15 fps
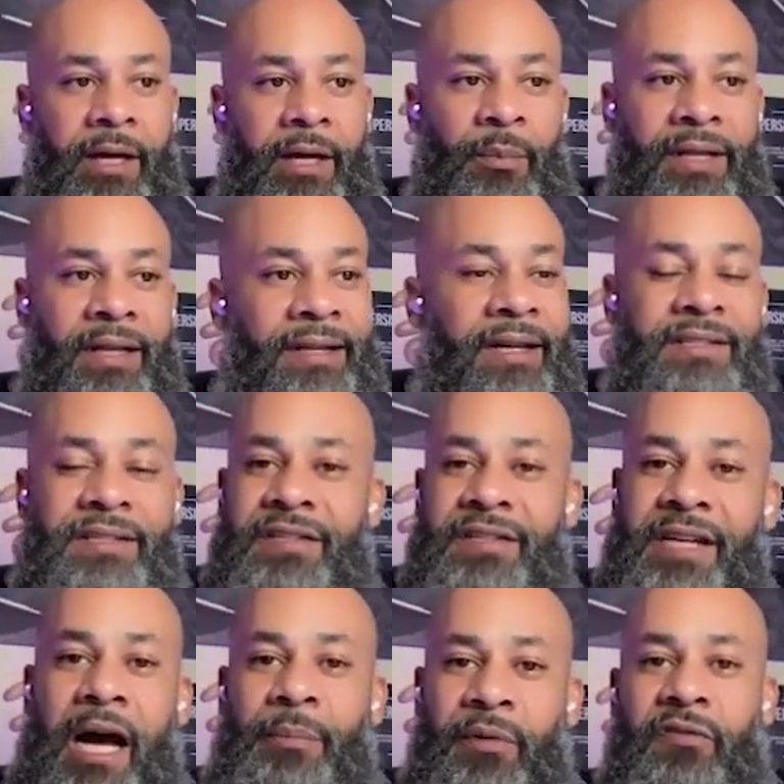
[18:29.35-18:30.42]
But it doesn't
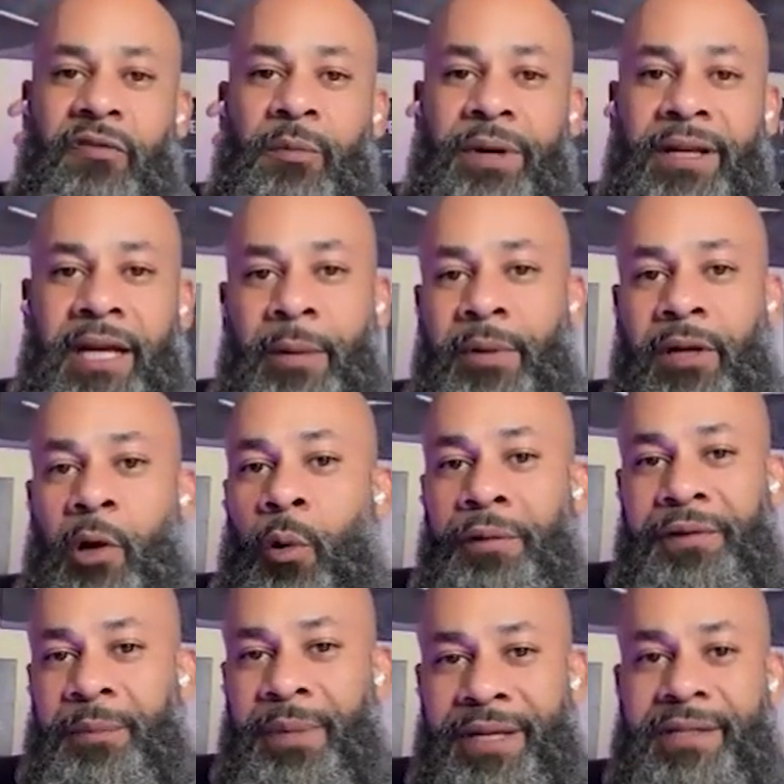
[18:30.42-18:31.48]
stop you from being able to go
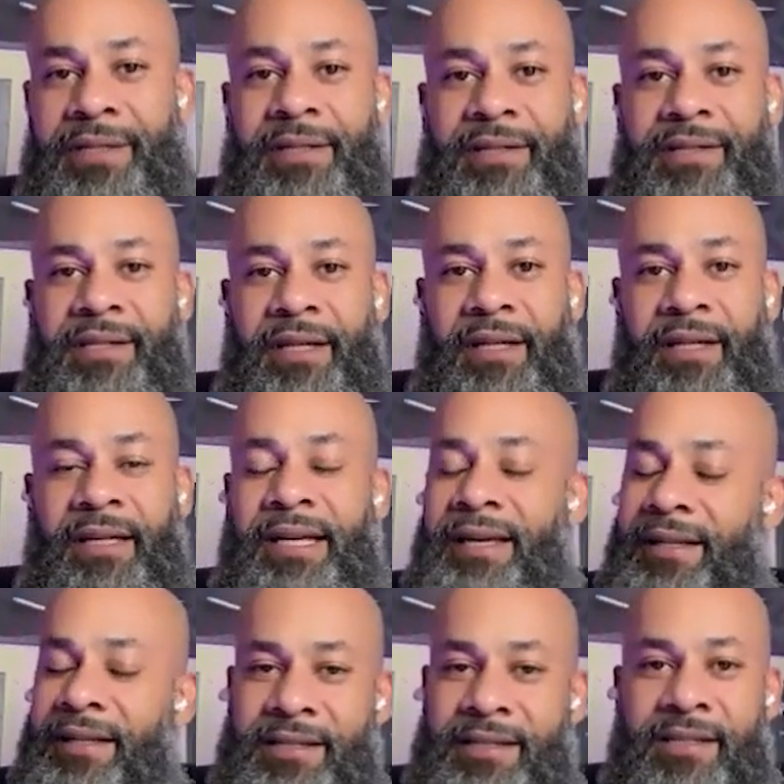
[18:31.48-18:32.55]
into business.
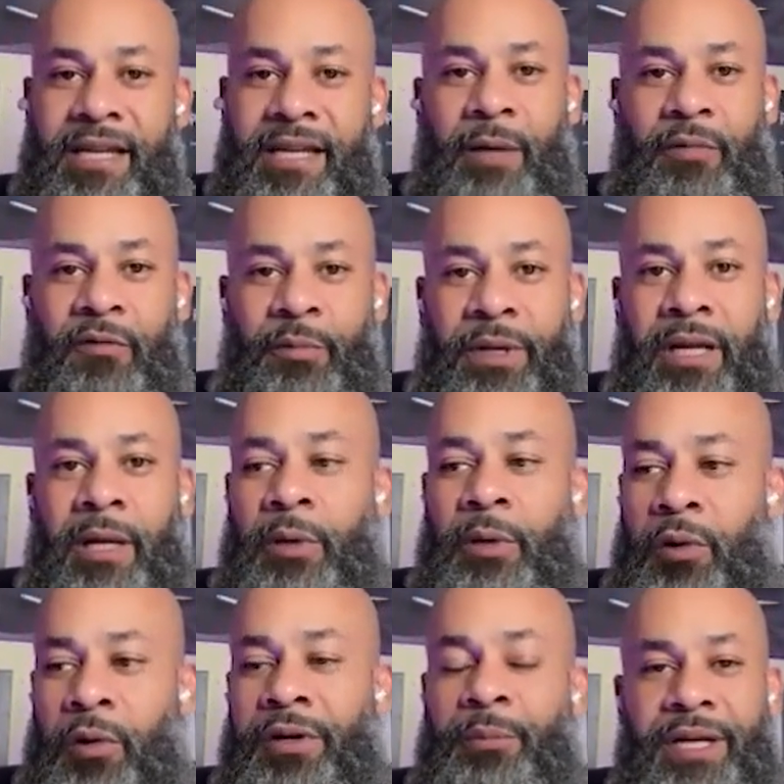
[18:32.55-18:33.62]
It doesn't stop you from being able to
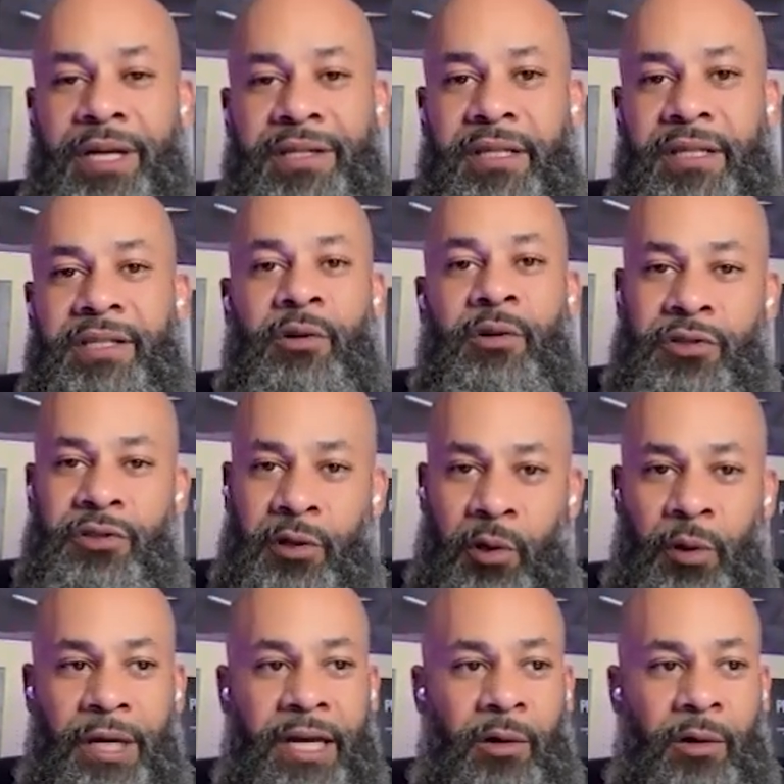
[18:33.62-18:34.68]
go into business.
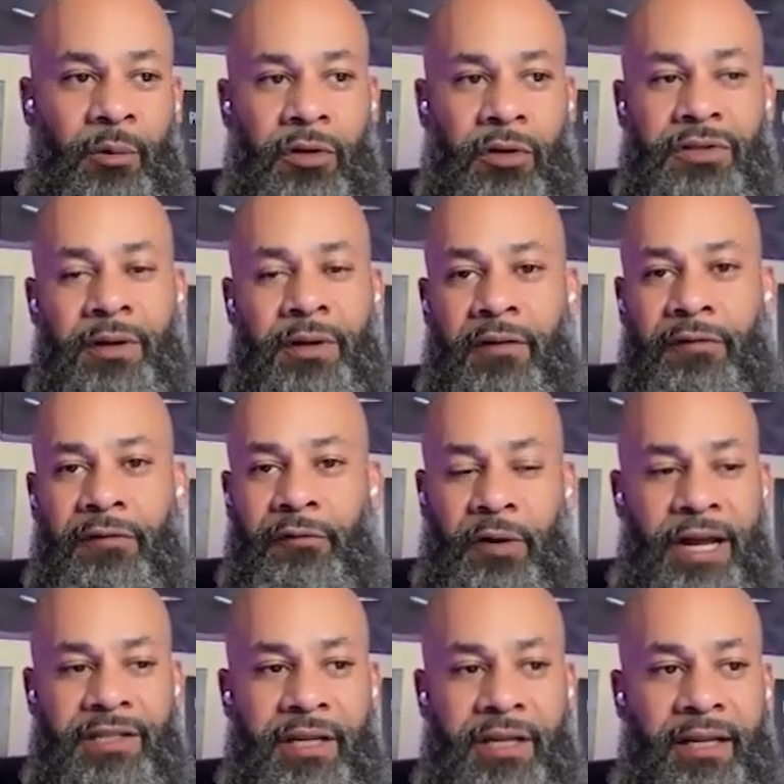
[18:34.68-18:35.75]
So there's a
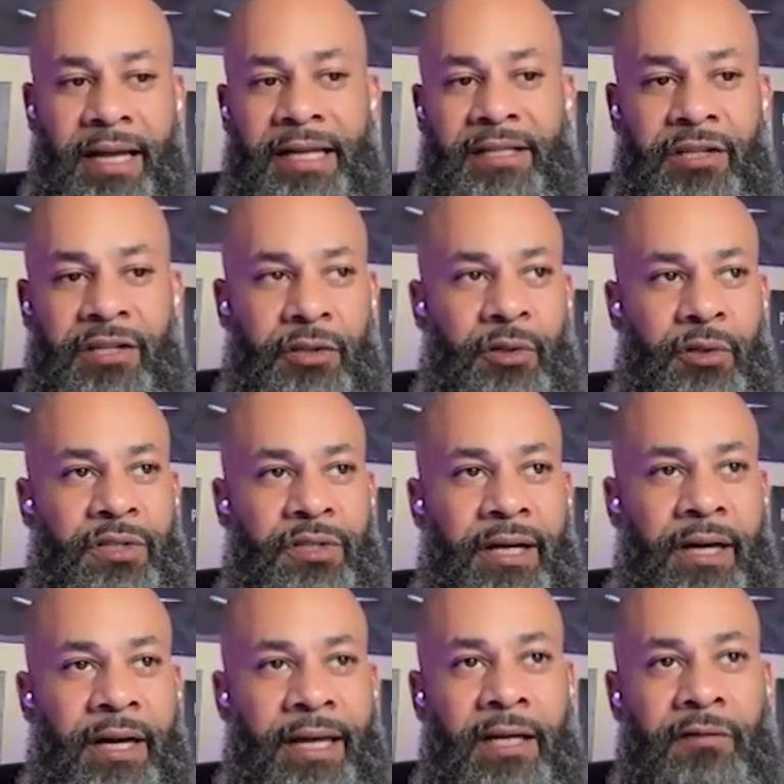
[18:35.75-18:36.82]
phrase that I like to use. I
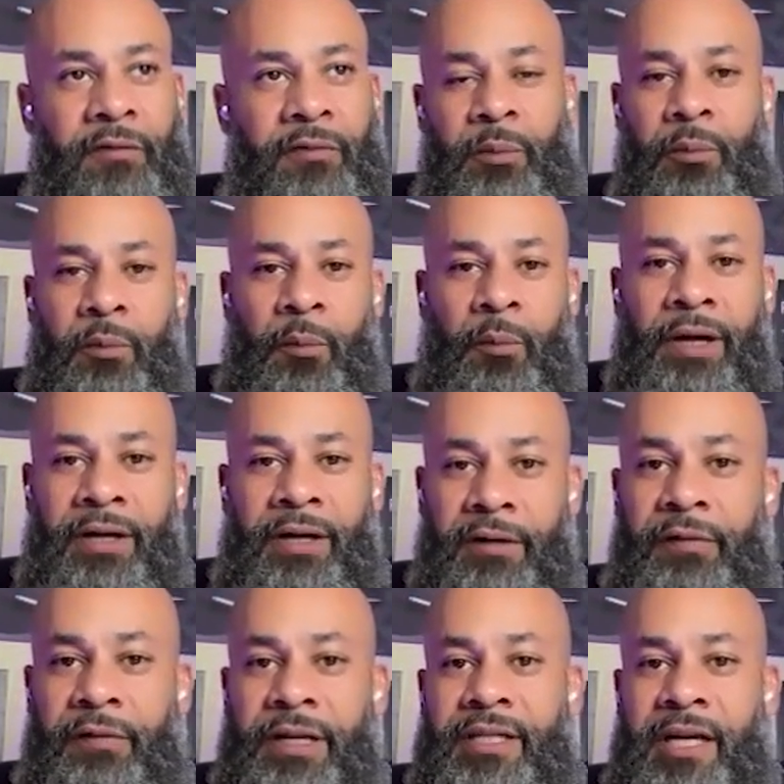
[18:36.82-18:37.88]
get it from my
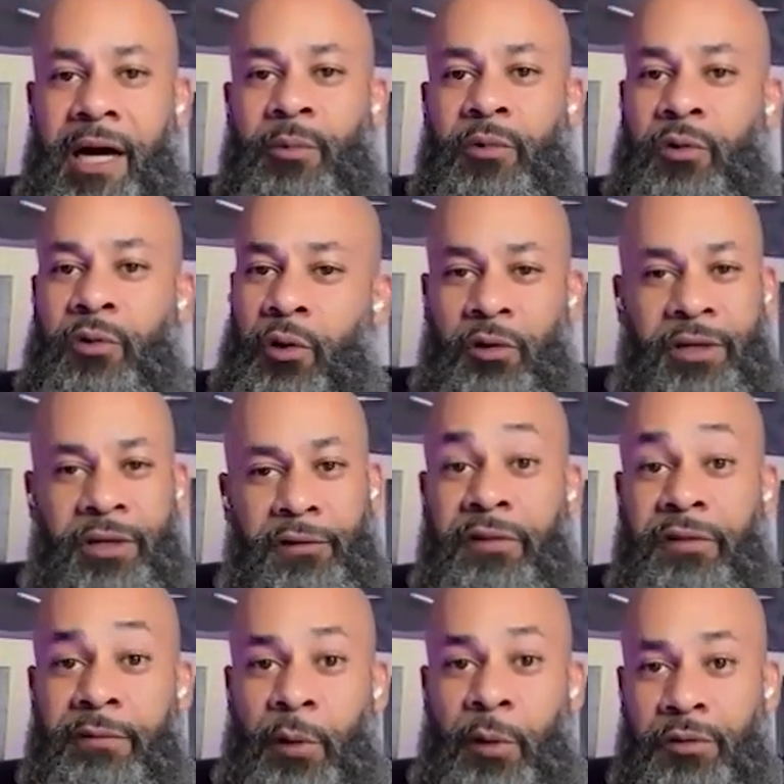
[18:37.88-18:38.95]
good friend Tom Kroll, good
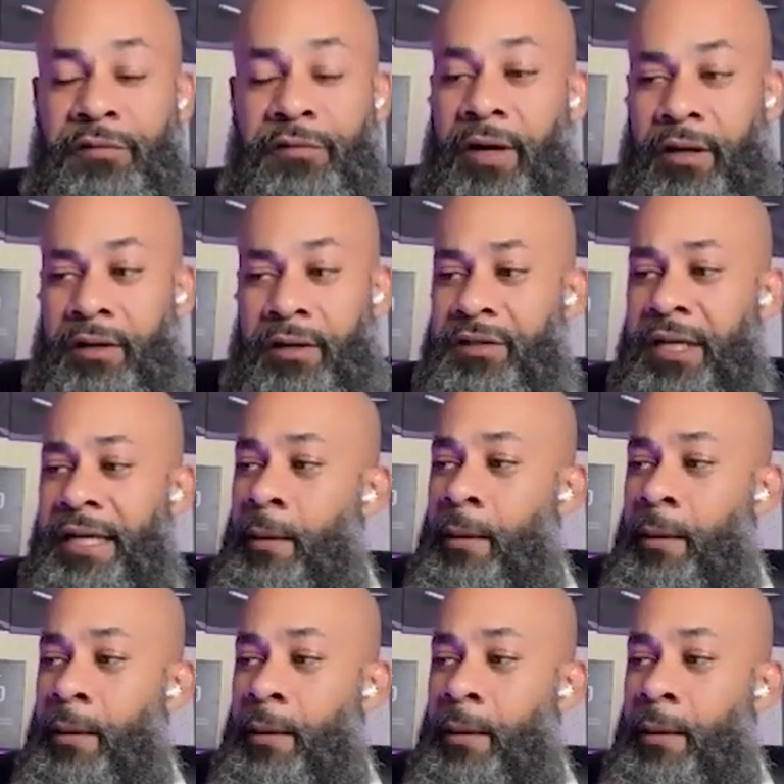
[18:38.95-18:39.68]
friend of both of ours,